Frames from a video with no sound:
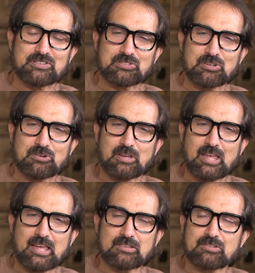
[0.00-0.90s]
So
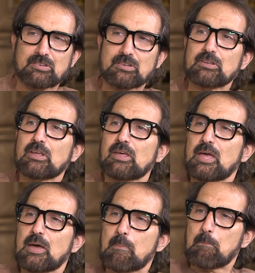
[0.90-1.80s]
Anson
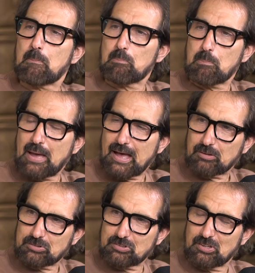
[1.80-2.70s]

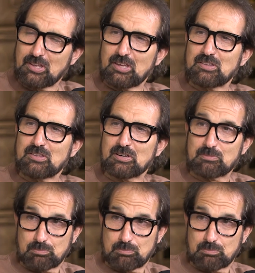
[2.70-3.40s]
Mount, the